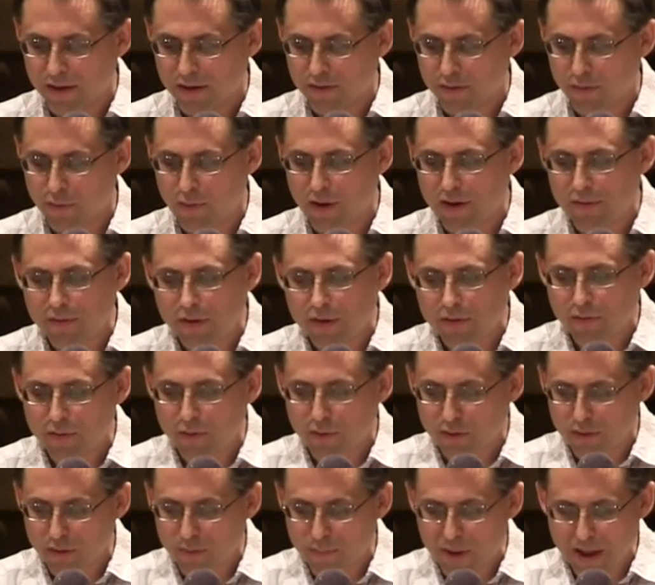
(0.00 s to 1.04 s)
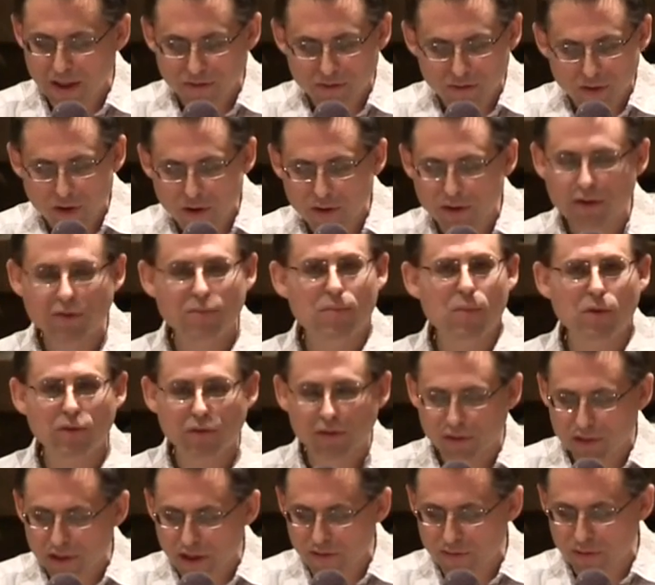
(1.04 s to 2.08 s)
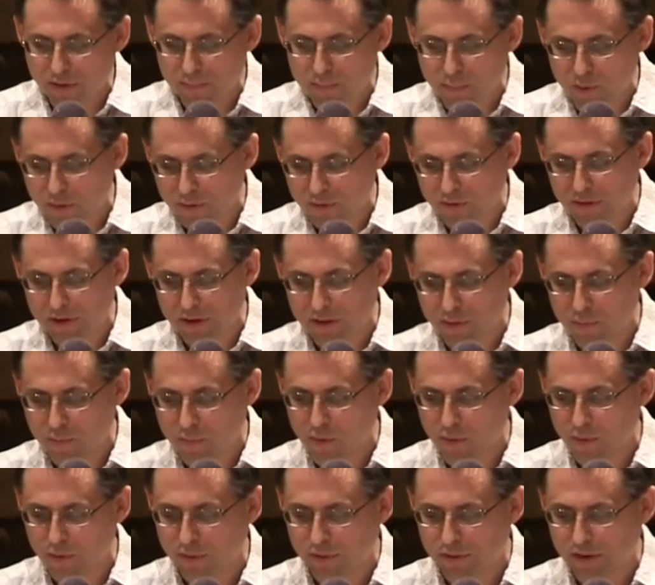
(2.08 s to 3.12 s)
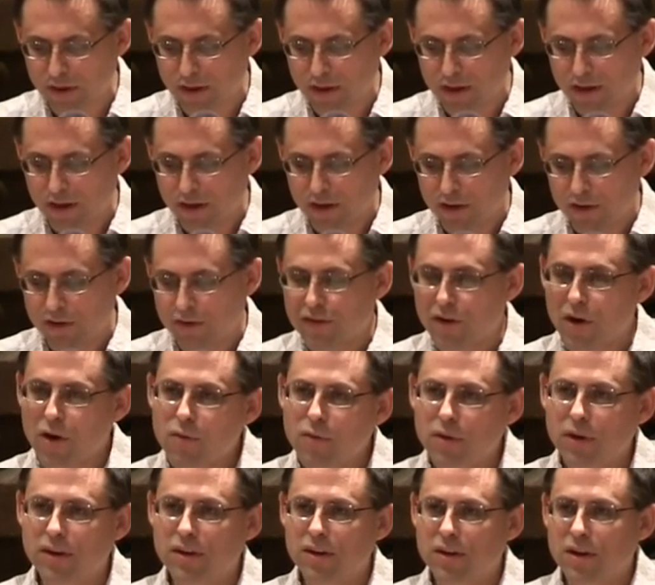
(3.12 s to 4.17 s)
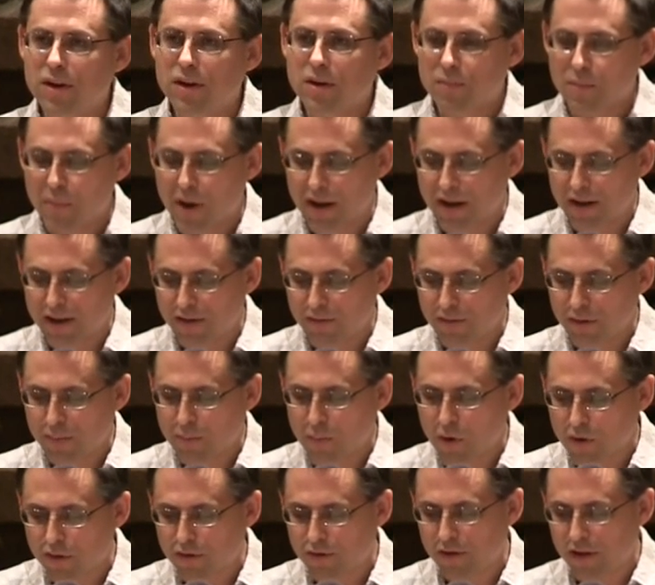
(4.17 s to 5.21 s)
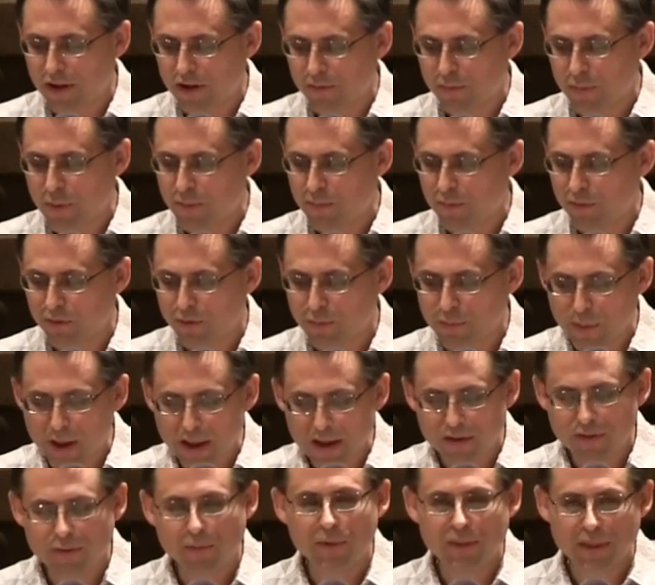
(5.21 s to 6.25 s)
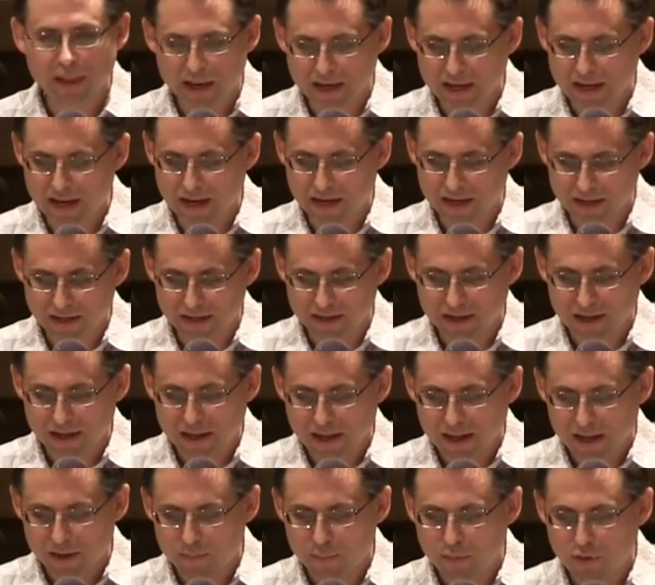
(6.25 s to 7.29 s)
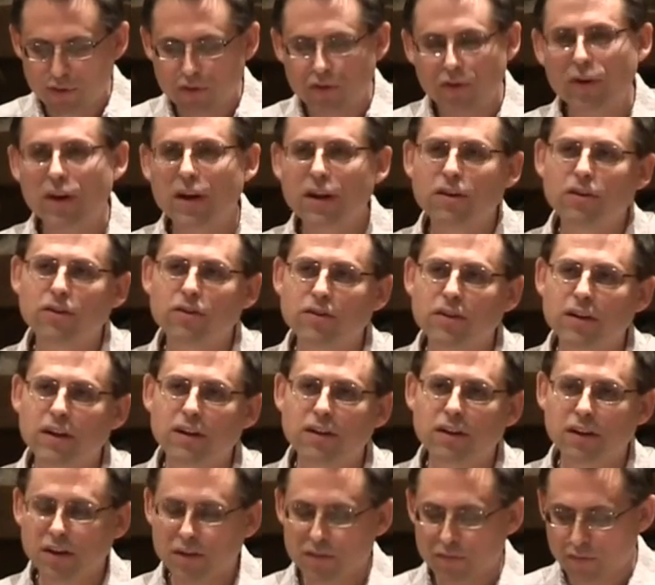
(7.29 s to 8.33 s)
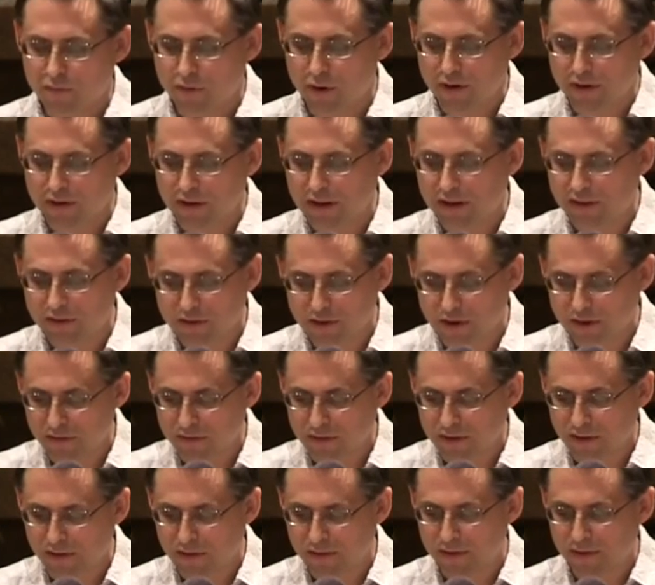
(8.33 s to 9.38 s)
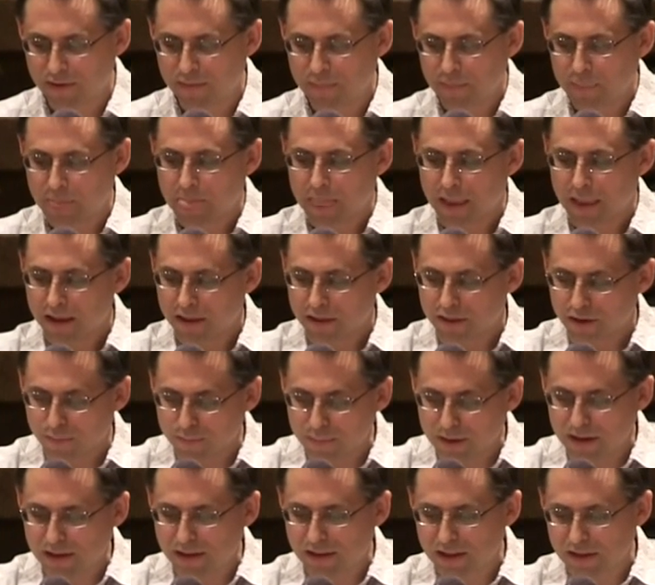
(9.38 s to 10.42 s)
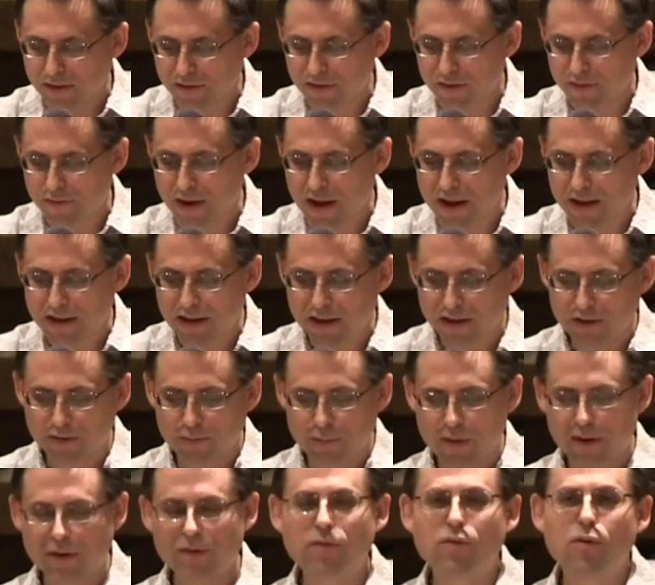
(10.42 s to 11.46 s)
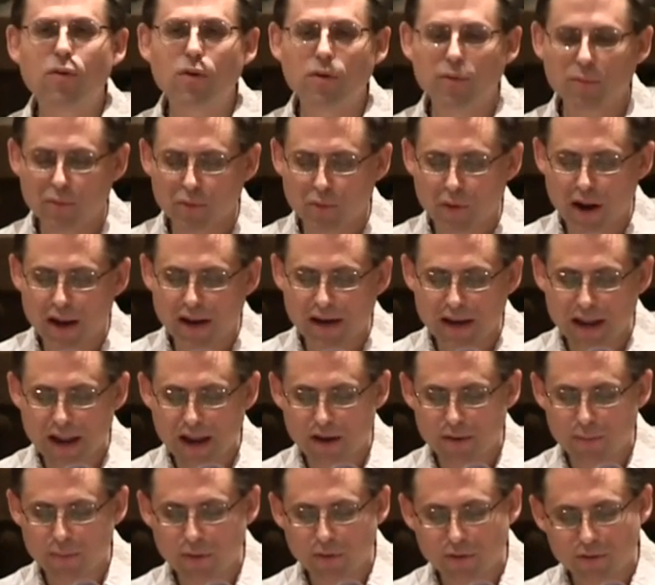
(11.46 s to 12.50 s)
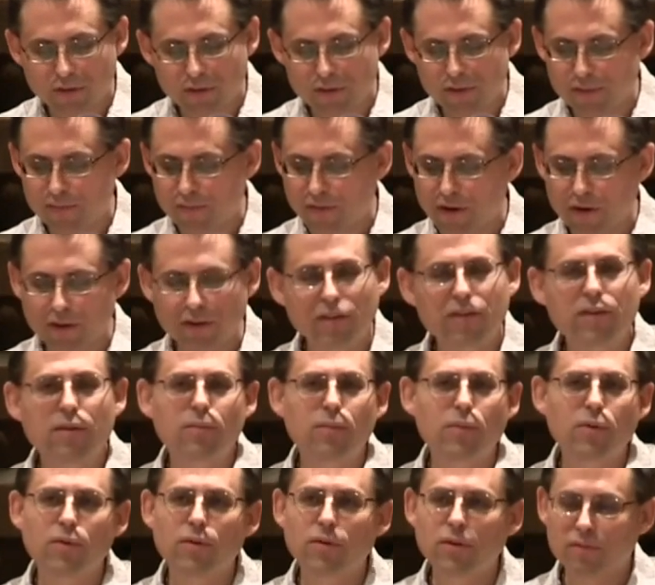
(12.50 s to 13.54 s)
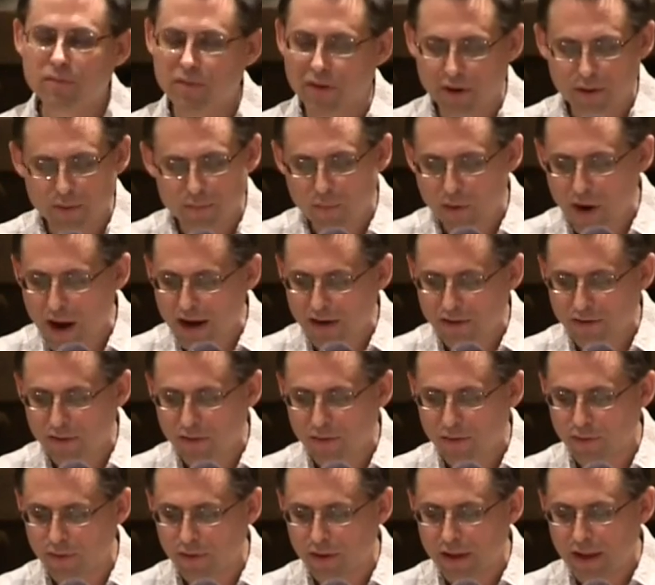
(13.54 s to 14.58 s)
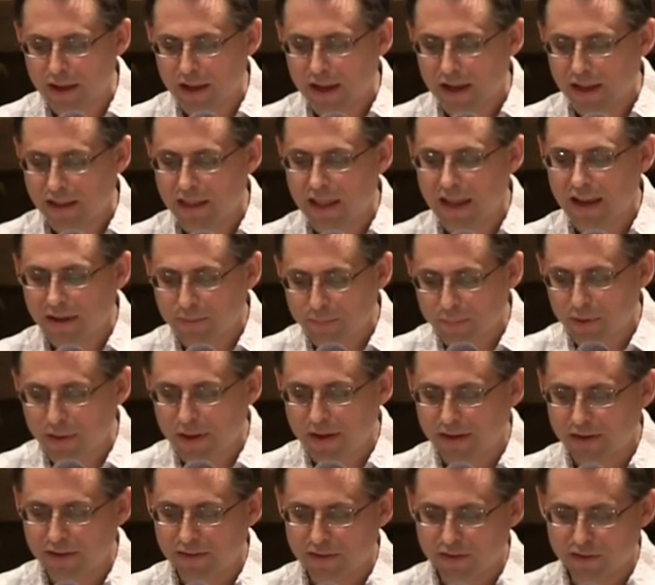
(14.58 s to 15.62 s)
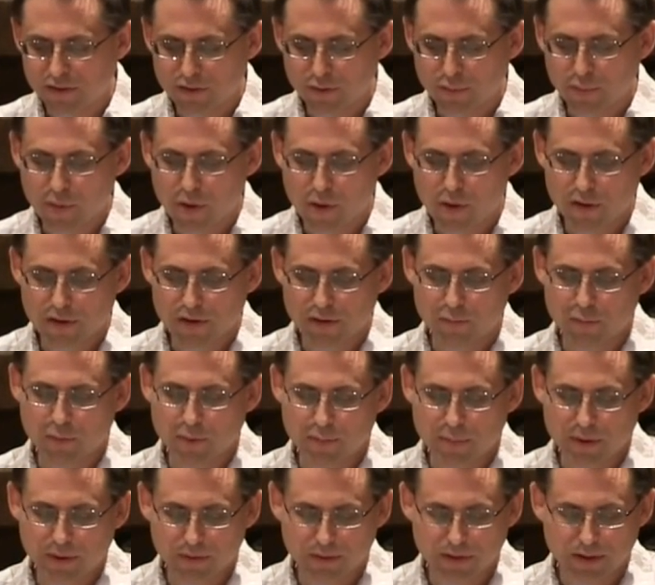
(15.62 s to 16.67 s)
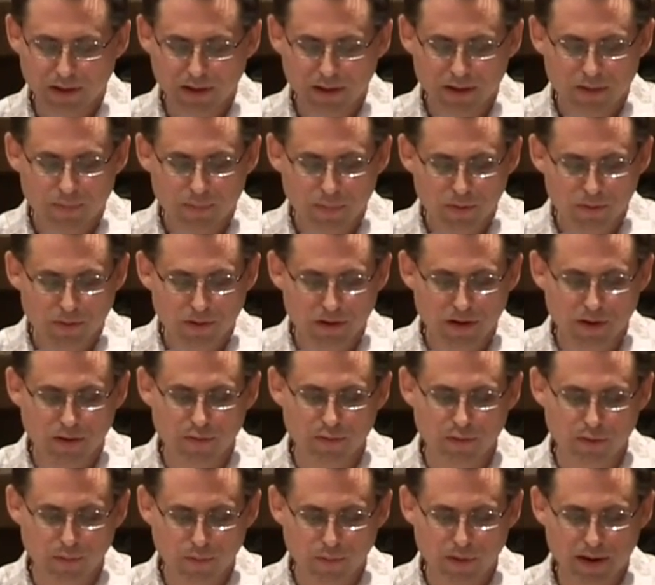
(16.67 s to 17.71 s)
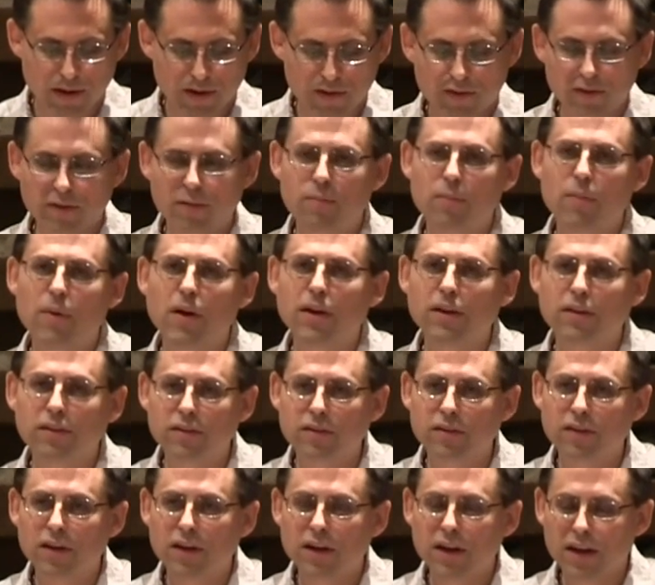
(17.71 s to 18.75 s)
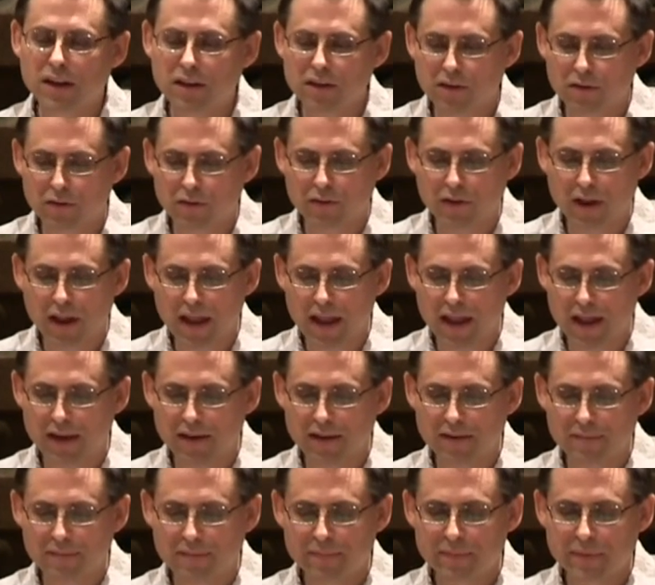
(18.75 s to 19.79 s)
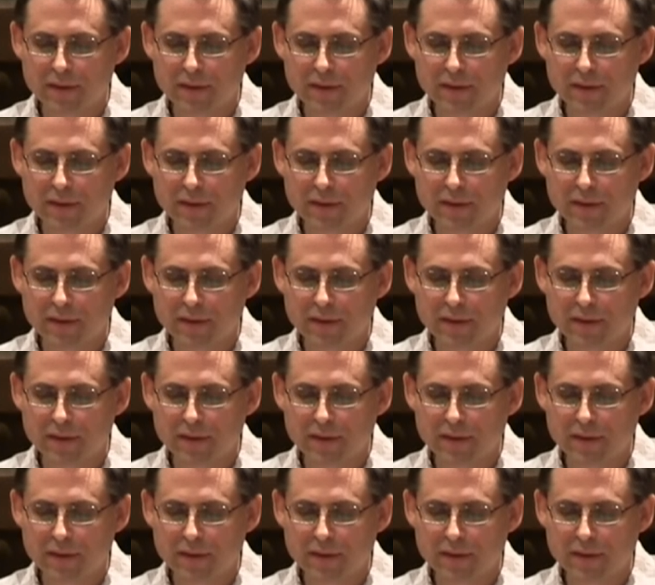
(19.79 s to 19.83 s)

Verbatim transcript: So even if you are the best hearted, most loving person in the world, show it by giving marginalized people space when they need it and put your energy into confronting injustice. There are many lists of ideas being formed right now, most of them very simple and very practical, and they can play an essential part in rebuilding community over the weeks, months, and years ahead.